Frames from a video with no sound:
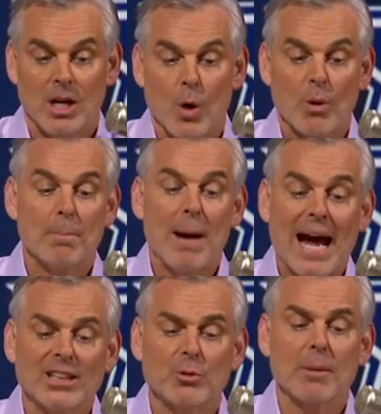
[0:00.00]
When
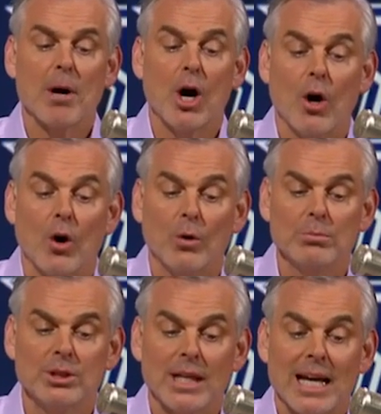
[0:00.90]
Patrick
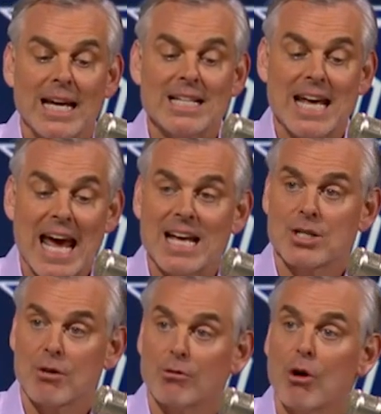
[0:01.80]
Mahomes is asked
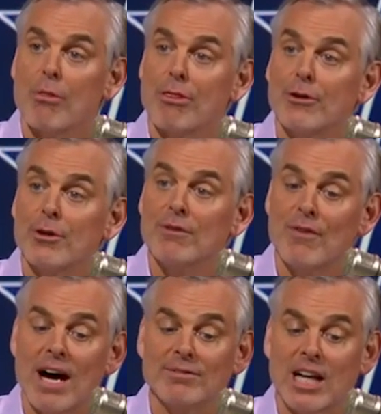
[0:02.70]
to throw
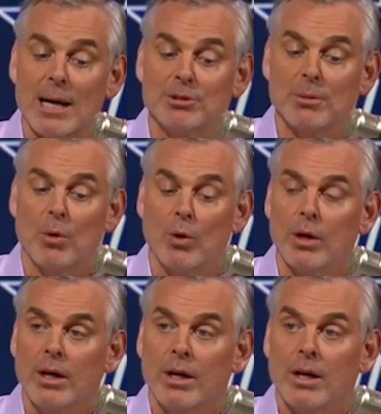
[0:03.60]
35 times or more,